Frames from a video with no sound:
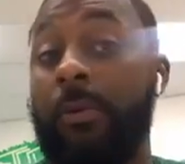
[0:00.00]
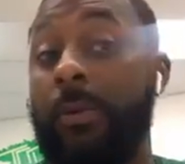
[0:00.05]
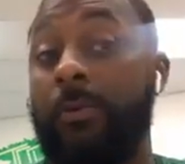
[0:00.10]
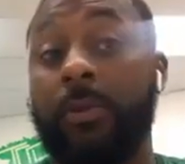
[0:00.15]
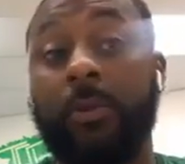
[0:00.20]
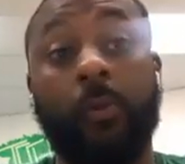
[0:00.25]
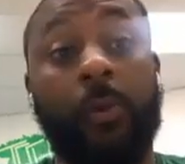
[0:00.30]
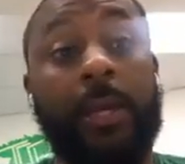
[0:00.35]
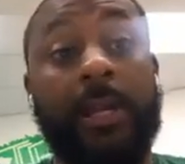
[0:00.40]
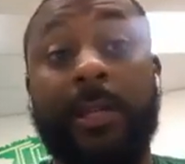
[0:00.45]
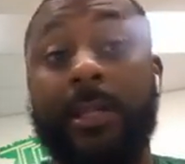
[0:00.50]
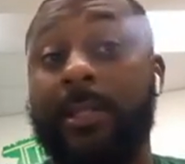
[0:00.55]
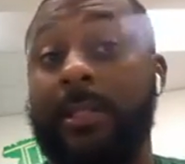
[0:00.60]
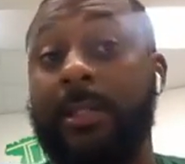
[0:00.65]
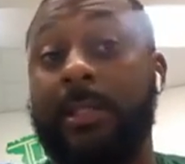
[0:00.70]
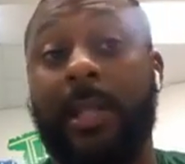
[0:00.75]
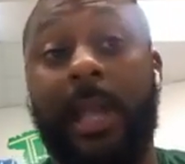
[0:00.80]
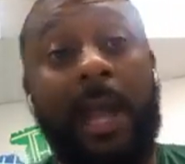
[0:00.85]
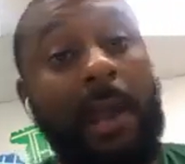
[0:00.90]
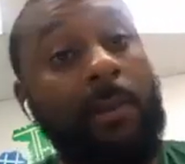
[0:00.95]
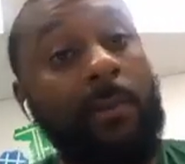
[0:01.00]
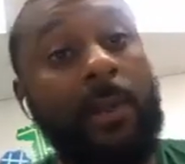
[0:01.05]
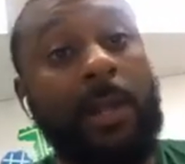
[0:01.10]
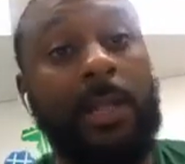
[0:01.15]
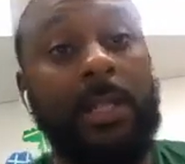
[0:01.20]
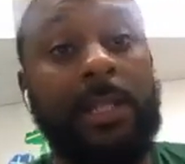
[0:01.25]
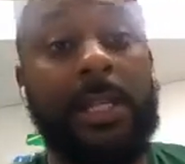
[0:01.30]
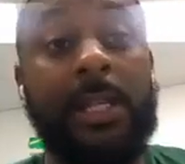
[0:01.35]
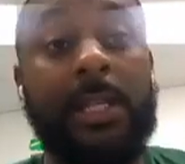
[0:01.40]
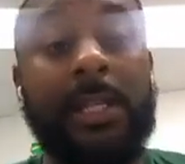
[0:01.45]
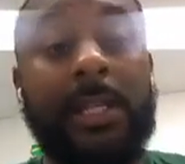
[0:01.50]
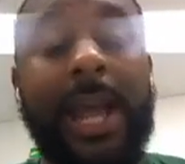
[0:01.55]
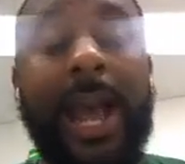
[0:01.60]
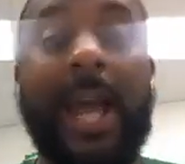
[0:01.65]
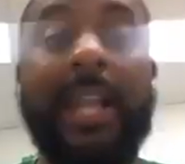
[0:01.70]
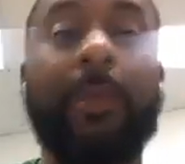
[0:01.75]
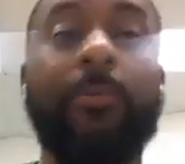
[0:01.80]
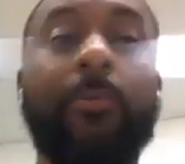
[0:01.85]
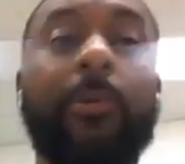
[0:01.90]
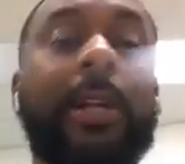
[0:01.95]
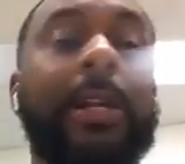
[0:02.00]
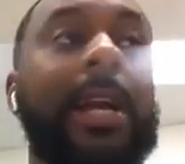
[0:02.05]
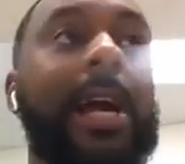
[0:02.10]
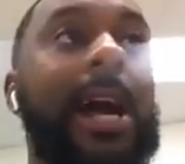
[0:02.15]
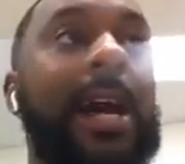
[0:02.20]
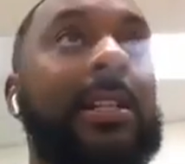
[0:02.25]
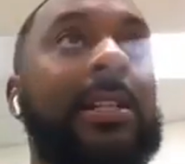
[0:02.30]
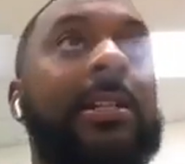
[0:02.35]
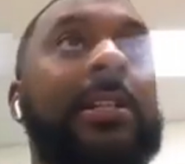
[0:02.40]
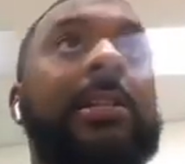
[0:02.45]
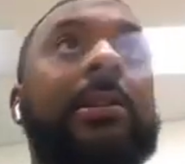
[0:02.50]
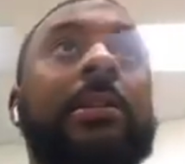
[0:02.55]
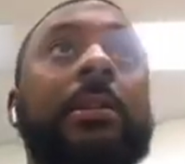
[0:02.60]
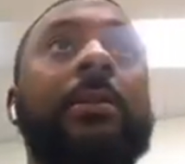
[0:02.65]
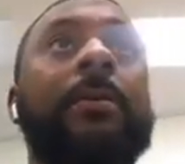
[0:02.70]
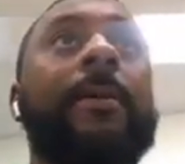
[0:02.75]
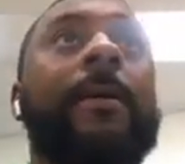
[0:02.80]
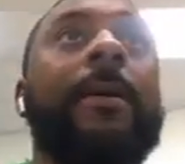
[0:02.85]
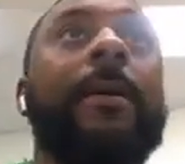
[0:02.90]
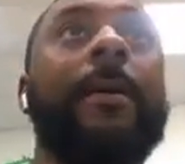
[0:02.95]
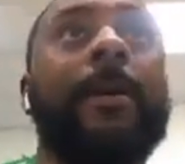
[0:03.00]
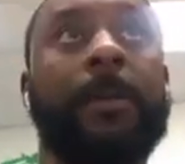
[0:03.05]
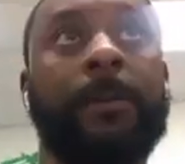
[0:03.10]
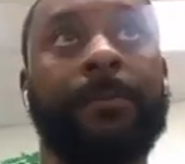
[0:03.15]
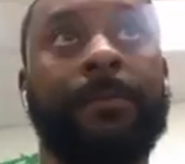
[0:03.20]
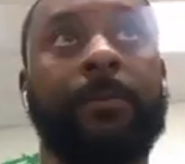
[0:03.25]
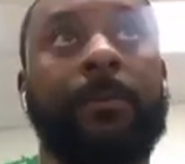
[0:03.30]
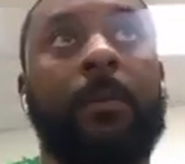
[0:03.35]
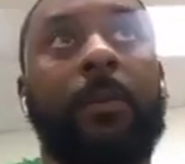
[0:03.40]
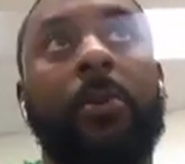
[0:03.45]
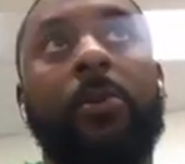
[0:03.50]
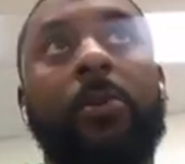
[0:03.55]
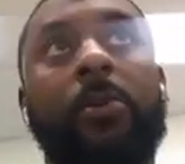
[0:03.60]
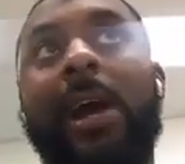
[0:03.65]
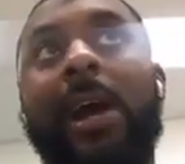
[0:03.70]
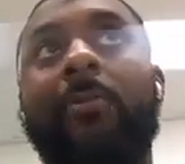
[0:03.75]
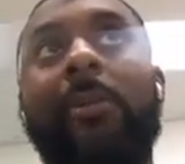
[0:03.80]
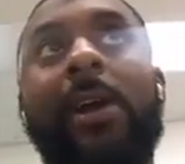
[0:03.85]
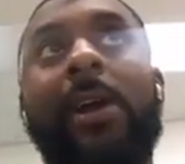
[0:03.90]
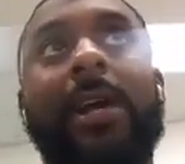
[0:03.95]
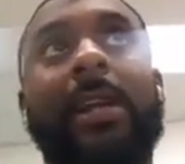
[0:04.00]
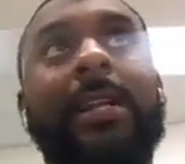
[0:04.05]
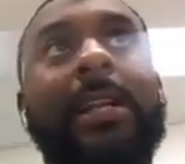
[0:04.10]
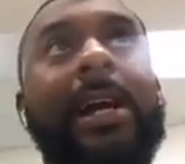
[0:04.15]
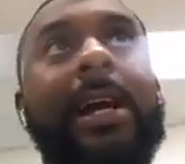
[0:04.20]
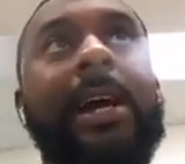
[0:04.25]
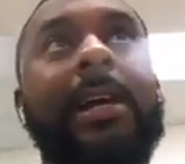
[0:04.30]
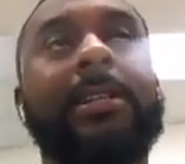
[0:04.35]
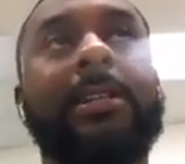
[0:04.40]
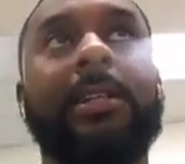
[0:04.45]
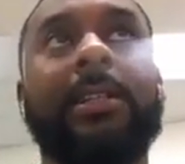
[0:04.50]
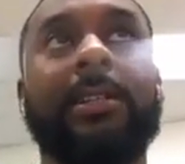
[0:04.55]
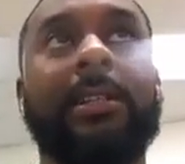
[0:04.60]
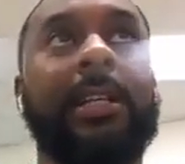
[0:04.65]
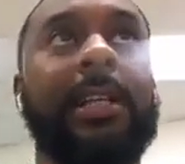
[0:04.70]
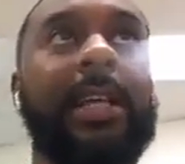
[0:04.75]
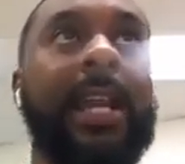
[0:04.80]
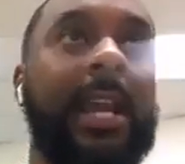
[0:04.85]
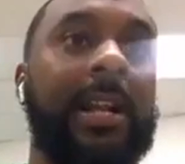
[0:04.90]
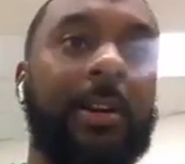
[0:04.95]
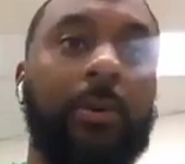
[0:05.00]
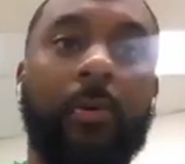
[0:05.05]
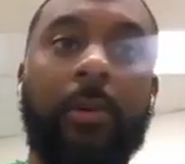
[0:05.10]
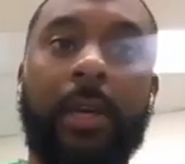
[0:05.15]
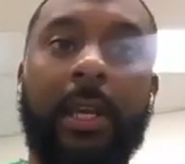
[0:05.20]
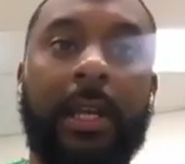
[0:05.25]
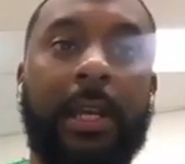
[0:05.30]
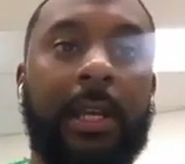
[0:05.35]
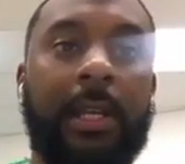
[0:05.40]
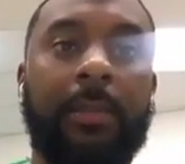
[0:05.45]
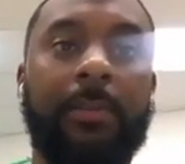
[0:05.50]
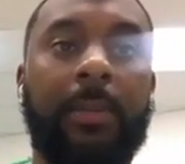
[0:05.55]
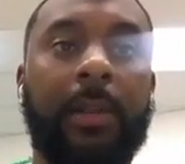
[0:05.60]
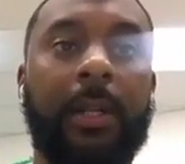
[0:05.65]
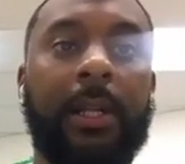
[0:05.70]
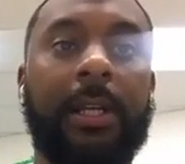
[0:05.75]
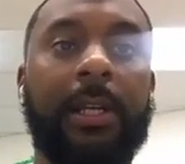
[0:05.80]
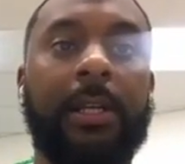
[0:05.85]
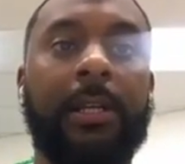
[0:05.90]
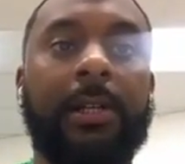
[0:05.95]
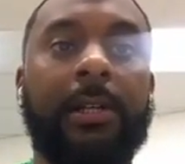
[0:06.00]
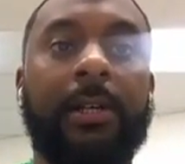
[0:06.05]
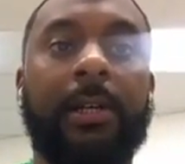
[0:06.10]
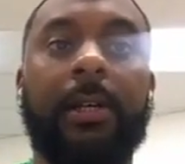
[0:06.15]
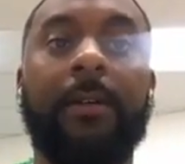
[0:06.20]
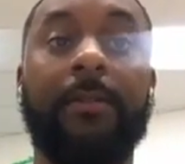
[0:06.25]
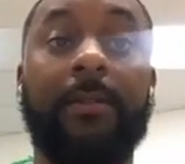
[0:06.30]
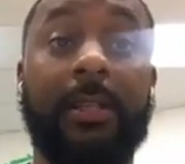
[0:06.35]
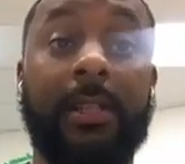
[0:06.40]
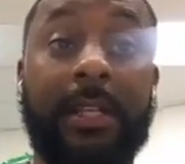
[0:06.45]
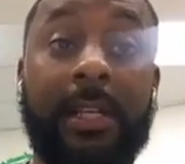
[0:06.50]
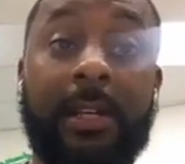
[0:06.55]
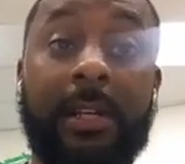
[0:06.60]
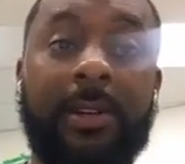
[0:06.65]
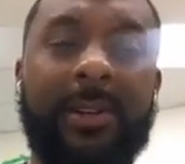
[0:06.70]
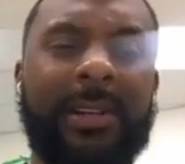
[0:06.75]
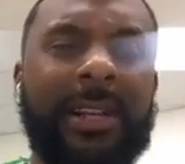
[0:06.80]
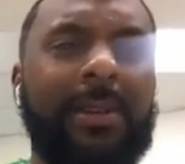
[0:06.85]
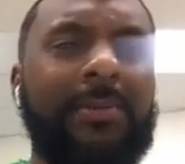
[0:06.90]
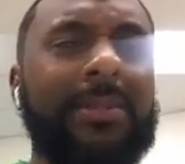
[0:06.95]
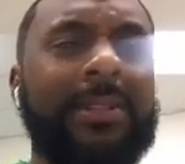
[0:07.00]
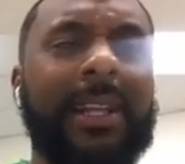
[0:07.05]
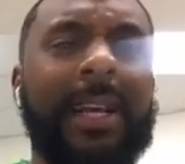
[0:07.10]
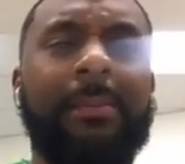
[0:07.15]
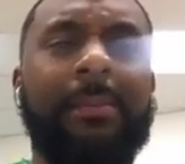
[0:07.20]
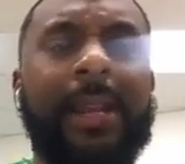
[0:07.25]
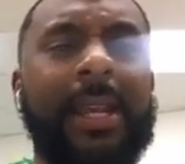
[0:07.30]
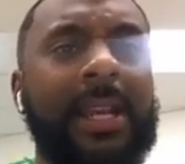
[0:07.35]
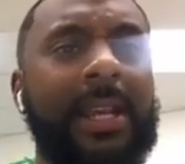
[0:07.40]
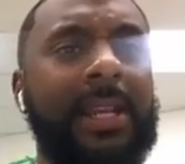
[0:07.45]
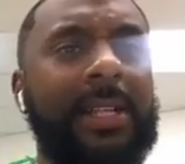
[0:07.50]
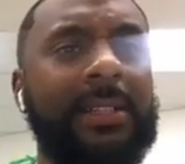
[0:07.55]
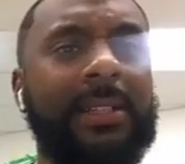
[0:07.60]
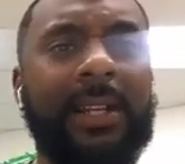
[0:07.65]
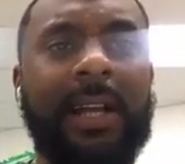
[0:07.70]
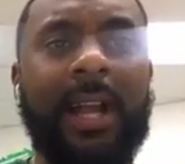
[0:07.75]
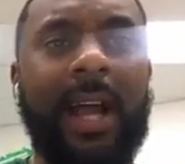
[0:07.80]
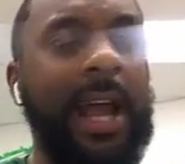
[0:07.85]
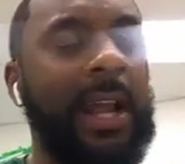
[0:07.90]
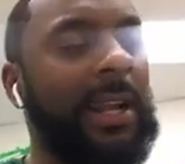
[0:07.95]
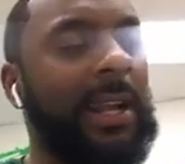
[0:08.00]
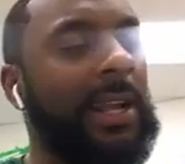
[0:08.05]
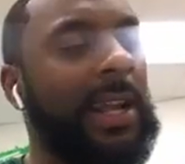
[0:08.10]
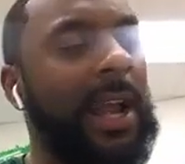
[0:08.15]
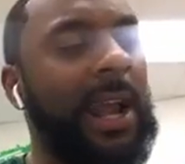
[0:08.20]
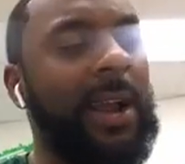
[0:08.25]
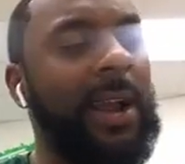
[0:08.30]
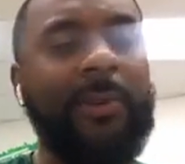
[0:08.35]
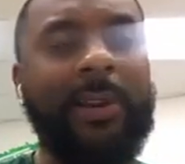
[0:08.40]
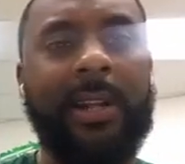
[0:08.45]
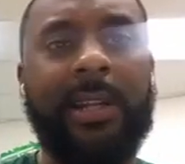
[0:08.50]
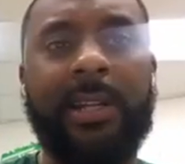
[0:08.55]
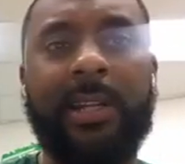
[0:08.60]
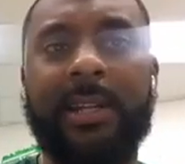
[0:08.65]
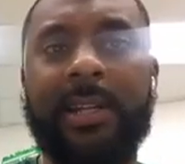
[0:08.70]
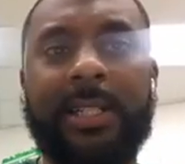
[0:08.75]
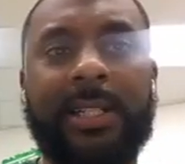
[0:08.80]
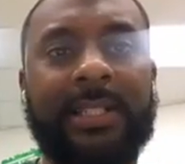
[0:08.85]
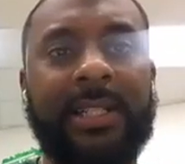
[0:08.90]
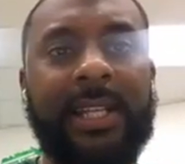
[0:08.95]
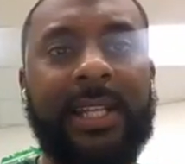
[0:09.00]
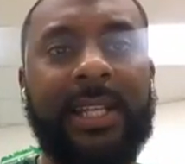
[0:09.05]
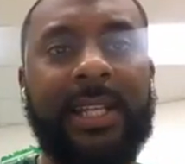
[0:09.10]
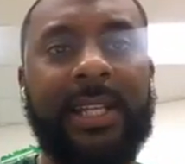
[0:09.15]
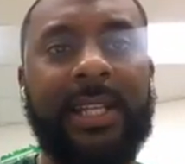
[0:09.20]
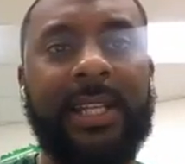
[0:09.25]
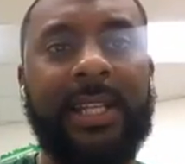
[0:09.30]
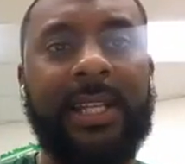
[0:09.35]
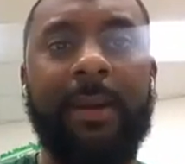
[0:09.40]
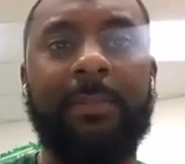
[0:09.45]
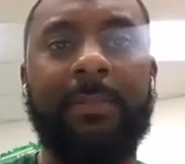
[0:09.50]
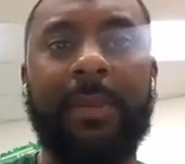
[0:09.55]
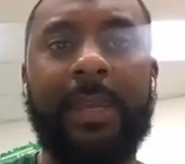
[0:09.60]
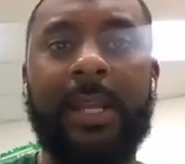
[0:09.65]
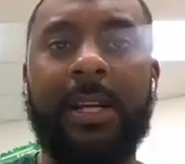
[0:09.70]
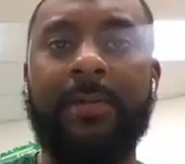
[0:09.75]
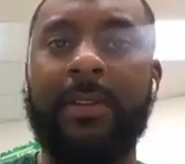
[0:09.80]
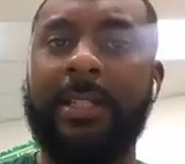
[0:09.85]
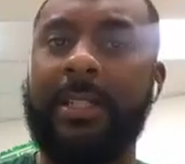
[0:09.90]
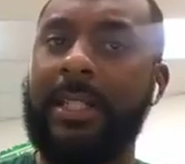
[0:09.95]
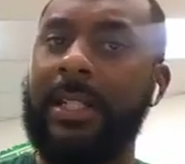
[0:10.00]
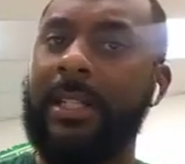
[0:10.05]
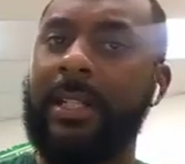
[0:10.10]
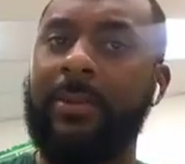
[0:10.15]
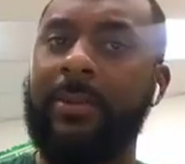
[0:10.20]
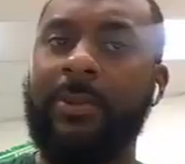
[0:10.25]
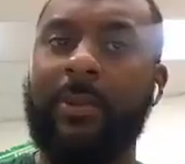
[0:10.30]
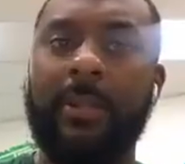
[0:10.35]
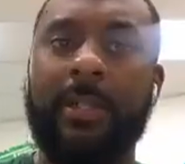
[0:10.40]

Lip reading: what we was witnessing. I really didn't. I didn't realize until you got recognized as the Gatorade Player of the Year, and I was like, man, I really didn't understand how big of a deal it